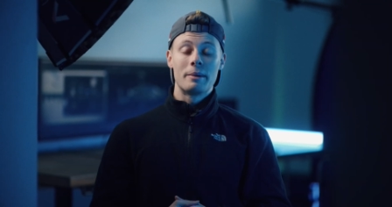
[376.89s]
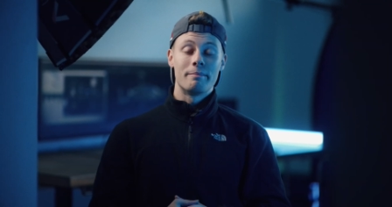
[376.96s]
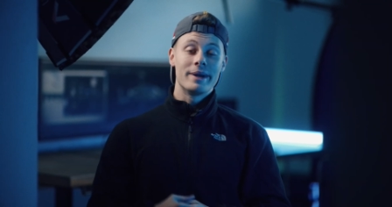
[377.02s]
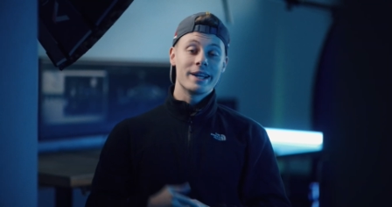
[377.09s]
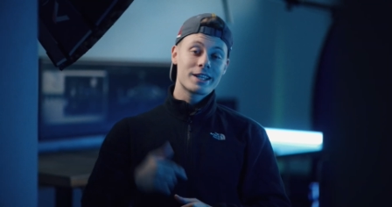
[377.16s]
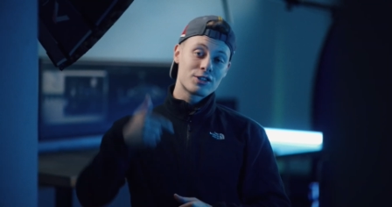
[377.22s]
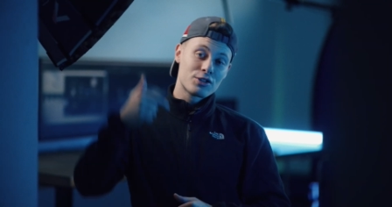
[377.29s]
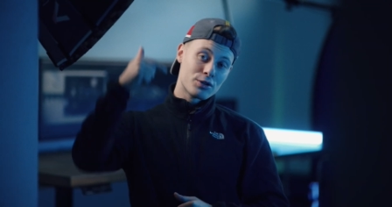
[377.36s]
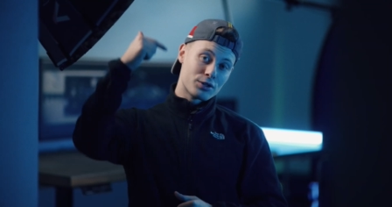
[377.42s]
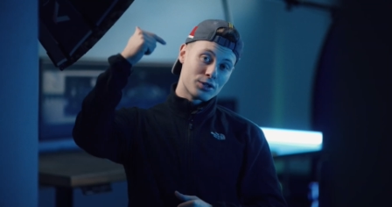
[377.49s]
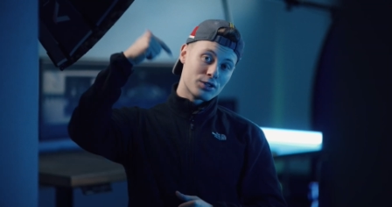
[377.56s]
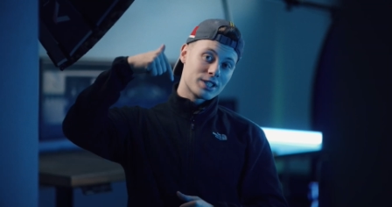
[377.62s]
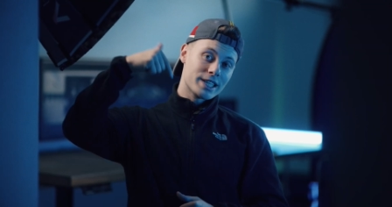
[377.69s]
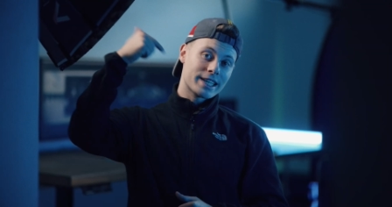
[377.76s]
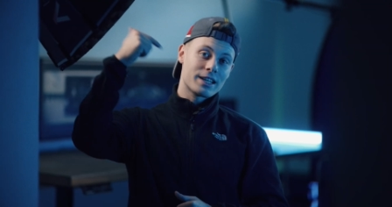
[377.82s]
make sure
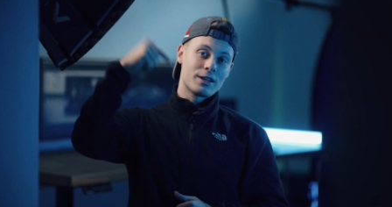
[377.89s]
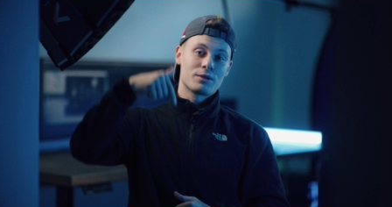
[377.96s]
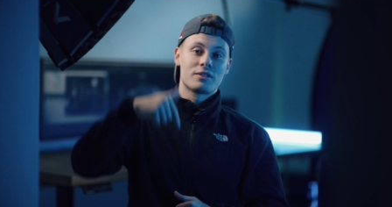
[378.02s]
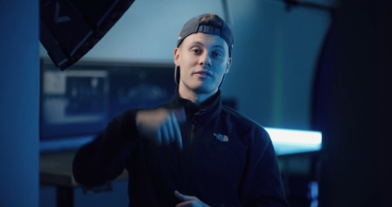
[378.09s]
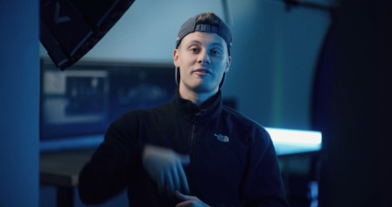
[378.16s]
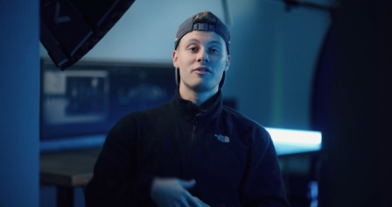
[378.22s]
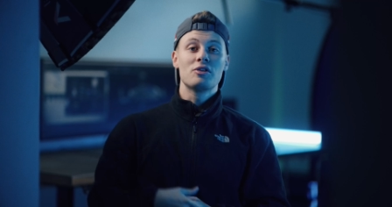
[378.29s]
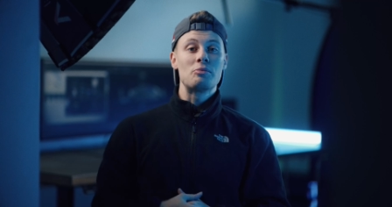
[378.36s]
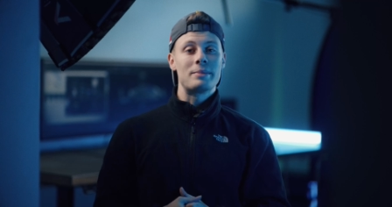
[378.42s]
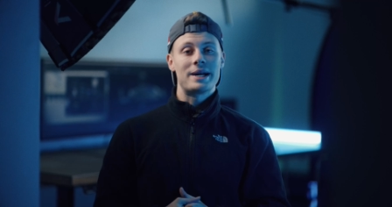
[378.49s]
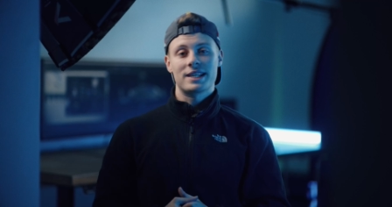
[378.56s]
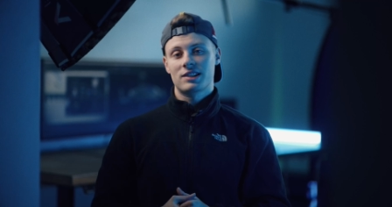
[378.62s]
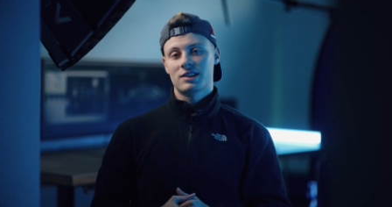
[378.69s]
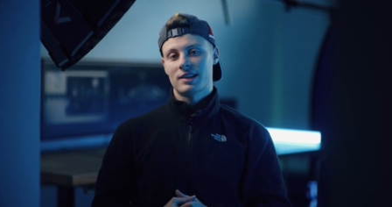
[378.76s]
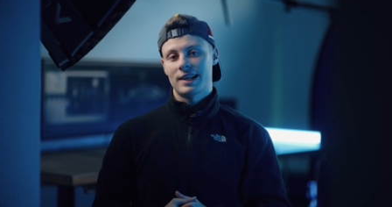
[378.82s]
to check out the film
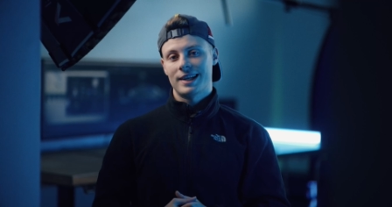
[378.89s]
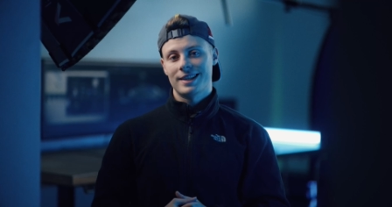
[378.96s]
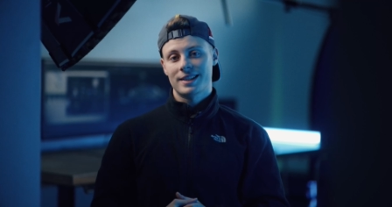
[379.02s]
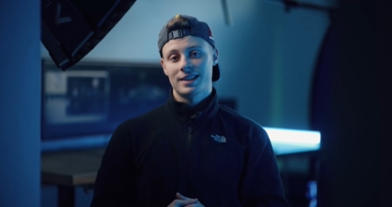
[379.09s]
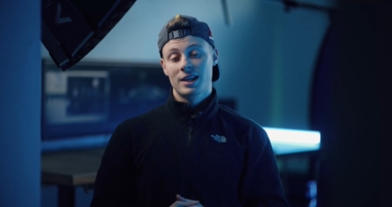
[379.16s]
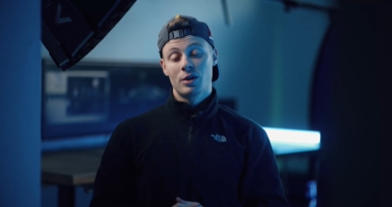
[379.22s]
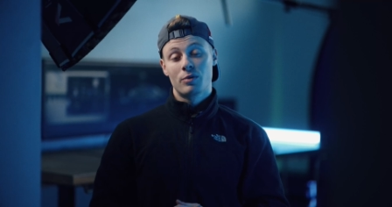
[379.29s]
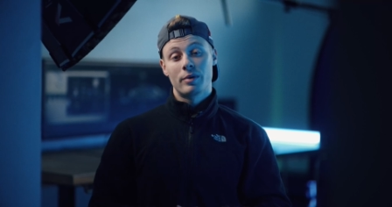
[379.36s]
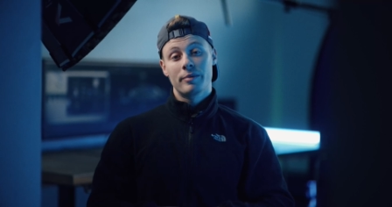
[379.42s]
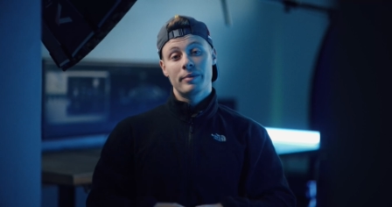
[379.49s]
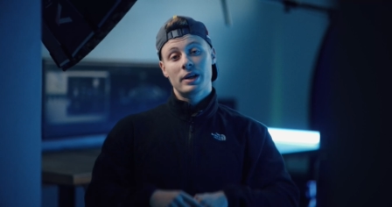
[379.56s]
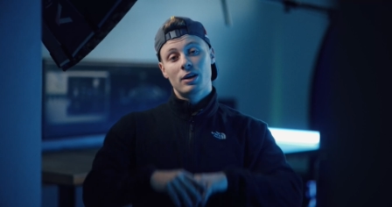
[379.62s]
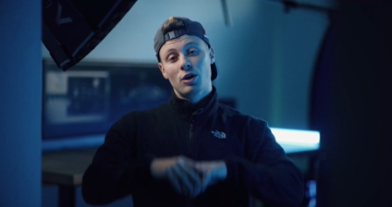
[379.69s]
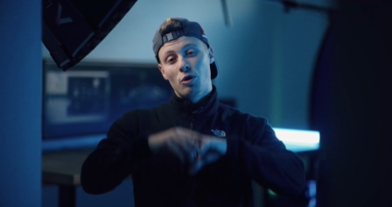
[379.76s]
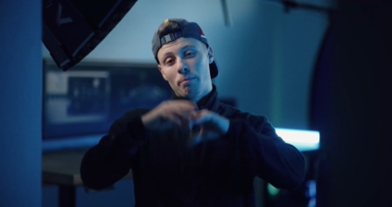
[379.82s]
masterclass where
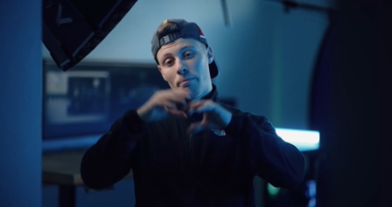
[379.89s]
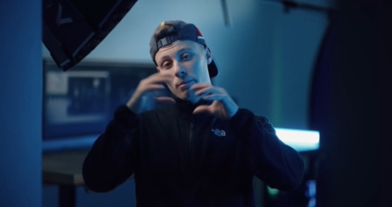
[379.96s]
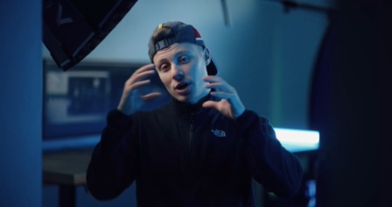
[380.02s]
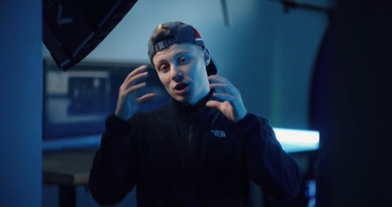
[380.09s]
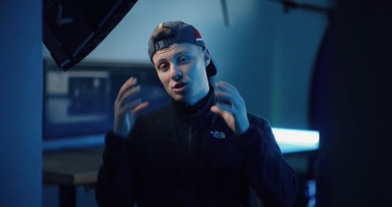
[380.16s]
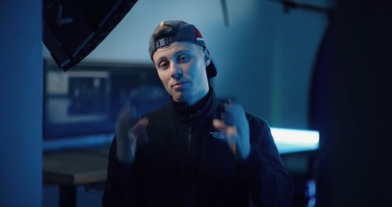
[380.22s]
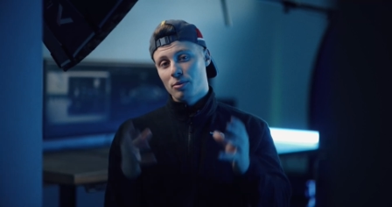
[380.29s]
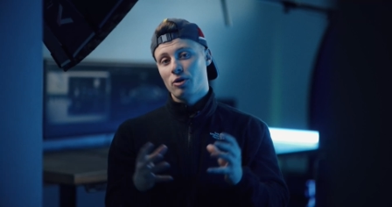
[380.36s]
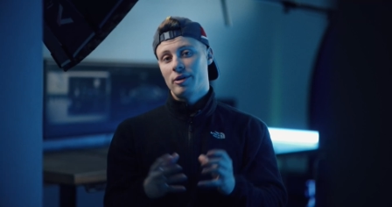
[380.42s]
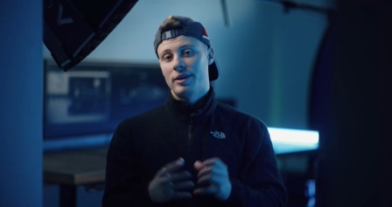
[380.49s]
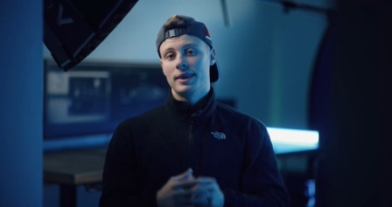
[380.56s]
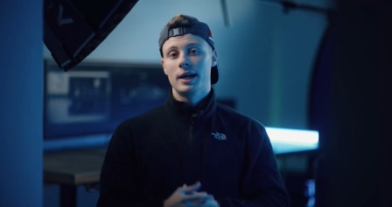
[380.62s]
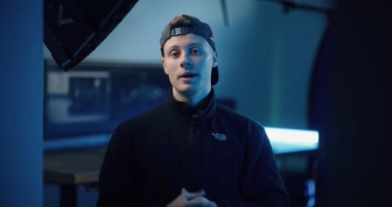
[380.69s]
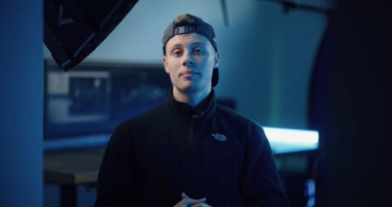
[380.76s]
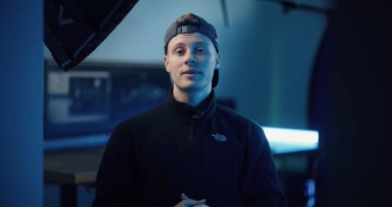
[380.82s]
we go much more
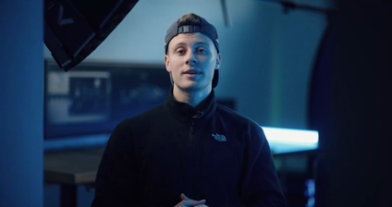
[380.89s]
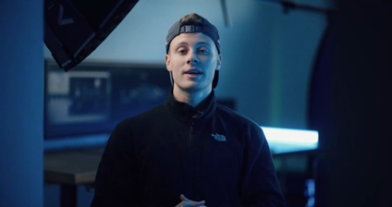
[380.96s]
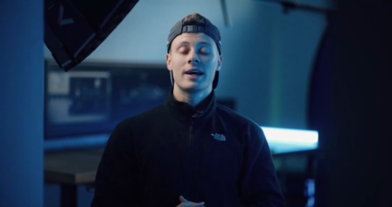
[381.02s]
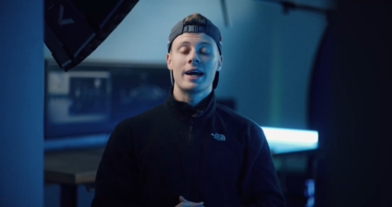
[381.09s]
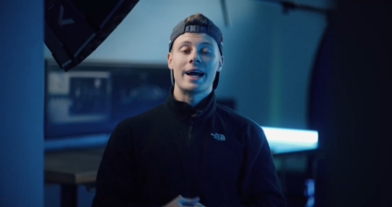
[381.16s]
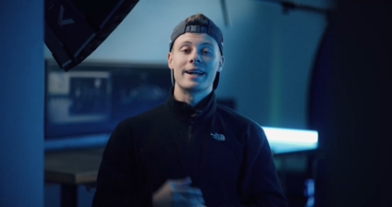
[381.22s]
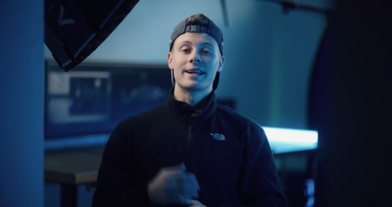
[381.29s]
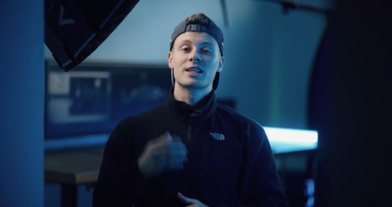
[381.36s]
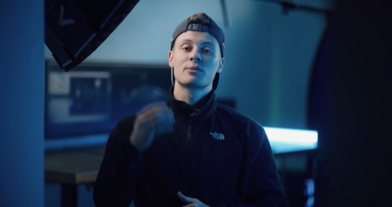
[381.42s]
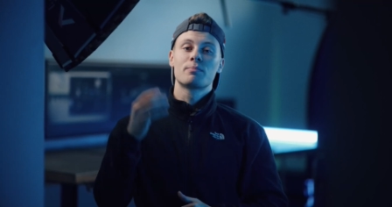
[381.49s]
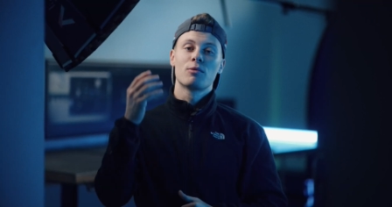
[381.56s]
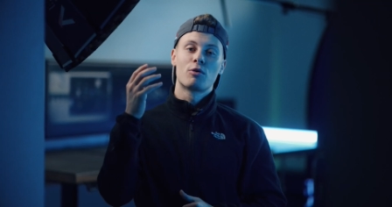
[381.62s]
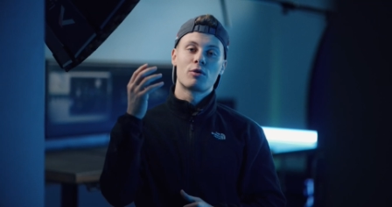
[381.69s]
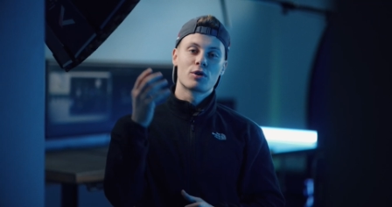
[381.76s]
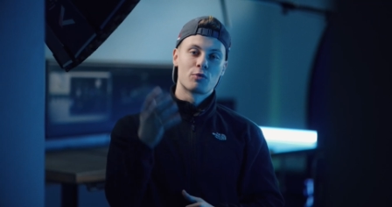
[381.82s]
in depth and
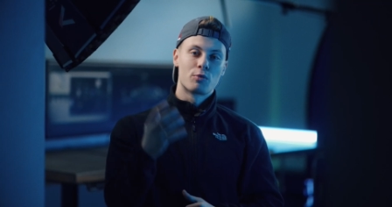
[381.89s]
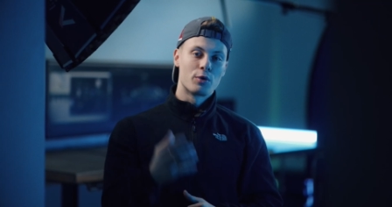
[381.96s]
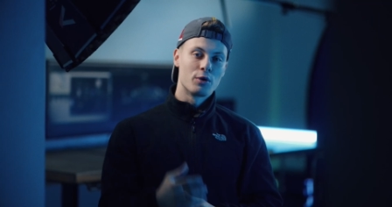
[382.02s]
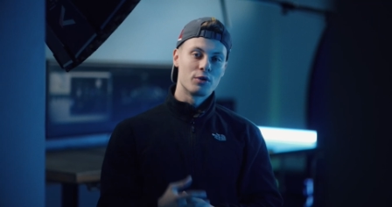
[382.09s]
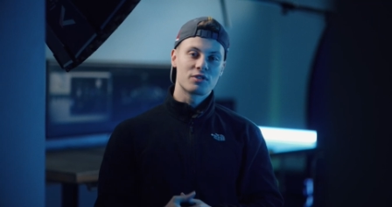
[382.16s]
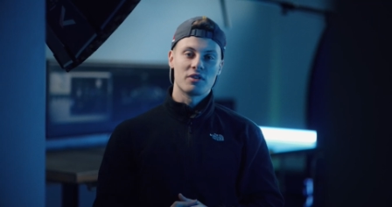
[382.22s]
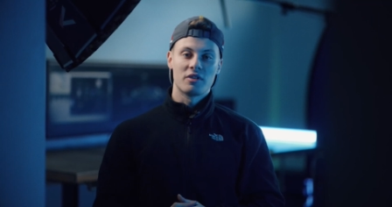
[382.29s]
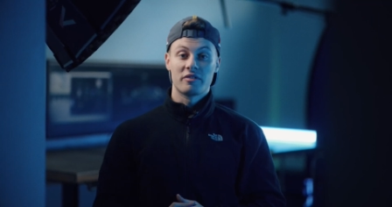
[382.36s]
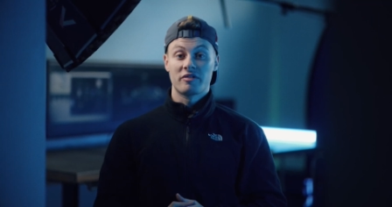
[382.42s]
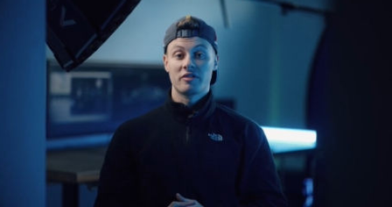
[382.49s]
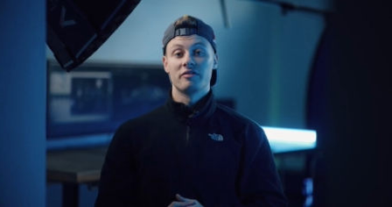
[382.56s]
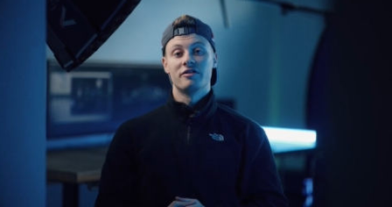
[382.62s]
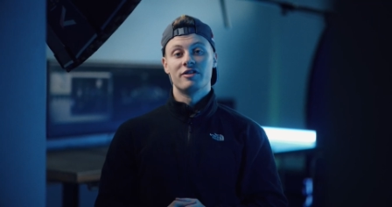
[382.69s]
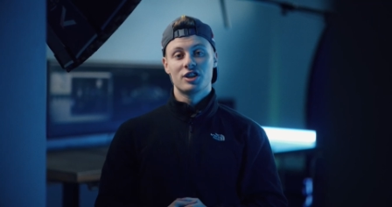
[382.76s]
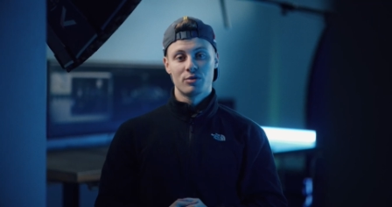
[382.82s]
explore the world of
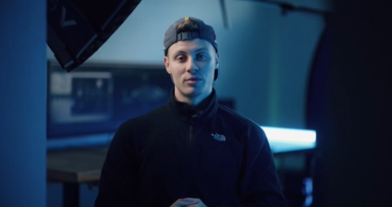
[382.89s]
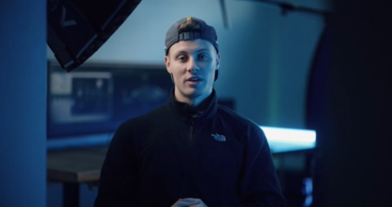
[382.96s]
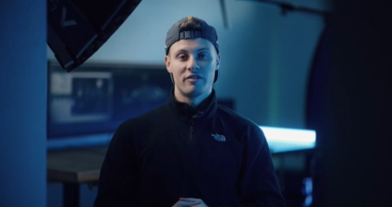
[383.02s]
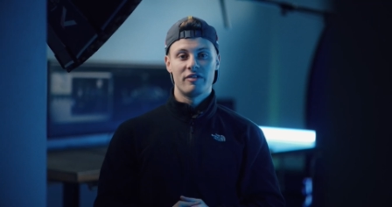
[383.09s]
visual